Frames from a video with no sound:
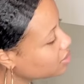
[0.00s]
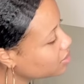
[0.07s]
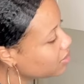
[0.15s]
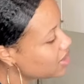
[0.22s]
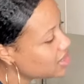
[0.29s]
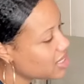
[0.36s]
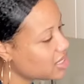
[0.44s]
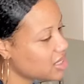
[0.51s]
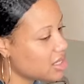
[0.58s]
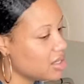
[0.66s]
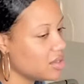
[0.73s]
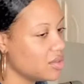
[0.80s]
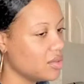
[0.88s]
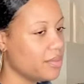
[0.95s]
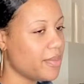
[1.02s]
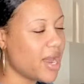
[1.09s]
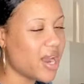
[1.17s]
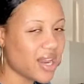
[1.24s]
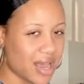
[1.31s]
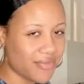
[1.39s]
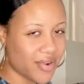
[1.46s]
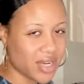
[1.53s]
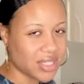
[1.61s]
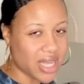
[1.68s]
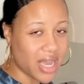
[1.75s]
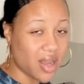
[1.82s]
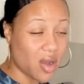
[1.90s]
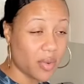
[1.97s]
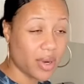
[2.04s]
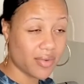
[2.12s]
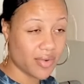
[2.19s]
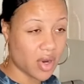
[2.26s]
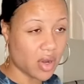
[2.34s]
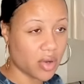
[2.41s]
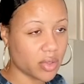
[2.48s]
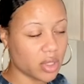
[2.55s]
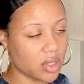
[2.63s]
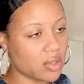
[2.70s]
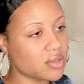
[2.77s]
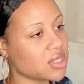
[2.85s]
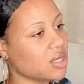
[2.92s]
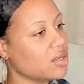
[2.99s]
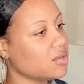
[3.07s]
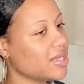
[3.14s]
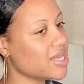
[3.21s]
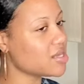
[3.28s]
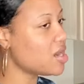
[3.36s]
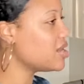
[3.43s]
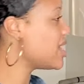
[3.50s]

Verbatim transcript: what's that show? Married at First Sight or whatever on Hulu. So that's all